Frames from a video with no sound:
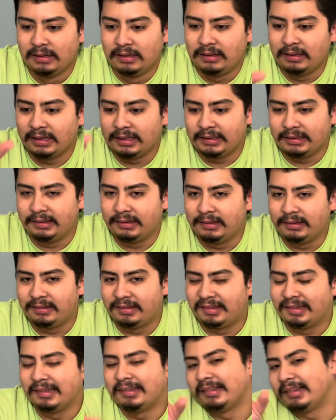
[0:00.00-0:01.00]
like
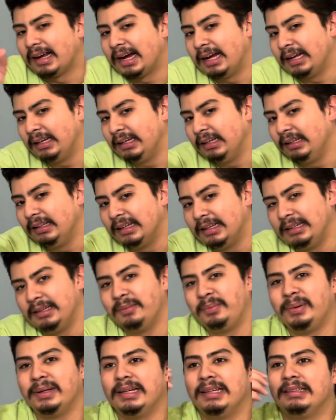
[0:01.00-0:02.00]
society they
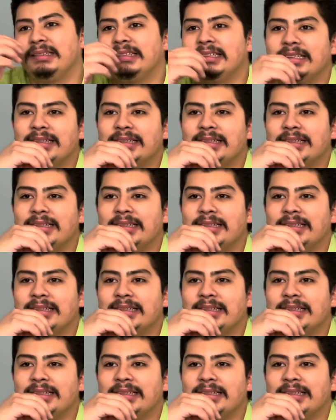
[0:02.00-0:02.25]
depict.